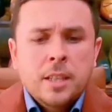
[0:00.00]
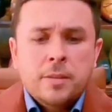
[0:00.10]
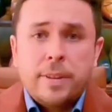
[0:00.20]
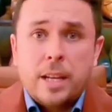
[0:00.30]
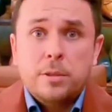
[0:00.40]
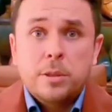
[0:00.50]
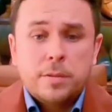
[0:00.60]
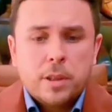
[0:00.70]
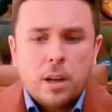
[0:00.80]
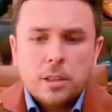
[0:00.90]
value
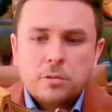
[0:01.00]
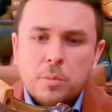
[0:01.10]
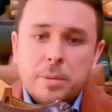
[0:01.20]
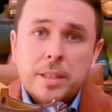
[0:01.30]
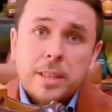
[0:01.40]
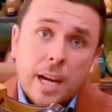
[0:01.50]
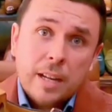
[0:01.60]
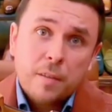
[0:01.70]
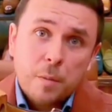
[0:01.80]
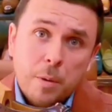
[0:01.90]
of cost will be in the
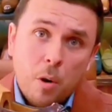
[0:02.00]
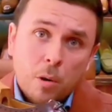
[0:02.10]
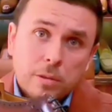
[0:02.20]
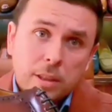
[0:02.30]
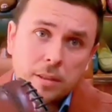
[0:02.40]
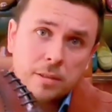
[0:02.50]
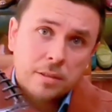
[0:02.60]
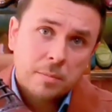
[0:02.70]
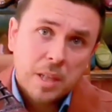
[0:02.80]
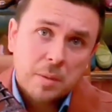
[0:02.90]
eye of the beholder.
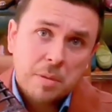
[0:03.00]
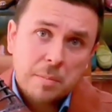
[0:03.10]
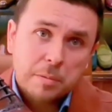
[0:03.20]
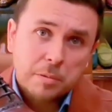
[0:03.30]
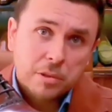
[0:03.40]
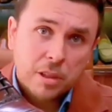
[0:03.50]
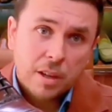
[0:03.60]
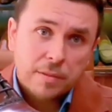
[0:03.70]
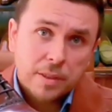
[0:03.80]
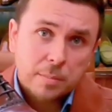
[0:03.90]
Many people will
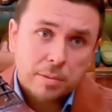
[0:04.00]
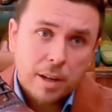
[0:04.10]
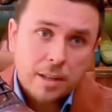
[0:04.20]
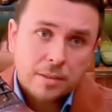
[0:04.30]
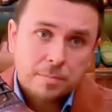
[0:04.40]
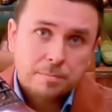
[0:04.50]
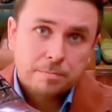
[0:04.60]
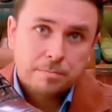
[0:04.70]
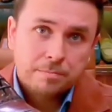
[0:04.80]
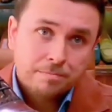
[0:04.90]
scoff at the price,
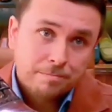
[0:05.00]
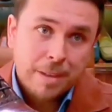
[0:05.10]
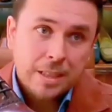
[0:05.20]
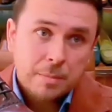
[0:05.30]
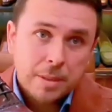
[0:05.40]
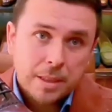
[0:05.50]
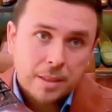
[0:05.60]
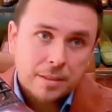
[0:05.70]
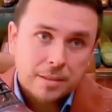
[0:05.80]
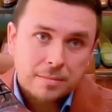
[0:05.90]
mainly
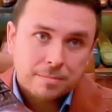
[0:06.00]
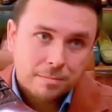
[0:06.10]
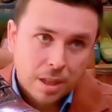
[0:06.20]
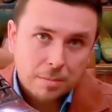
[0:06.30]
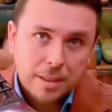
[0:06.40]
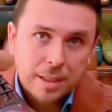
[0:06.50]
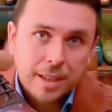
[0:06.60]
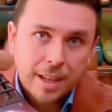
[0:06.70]
because probably they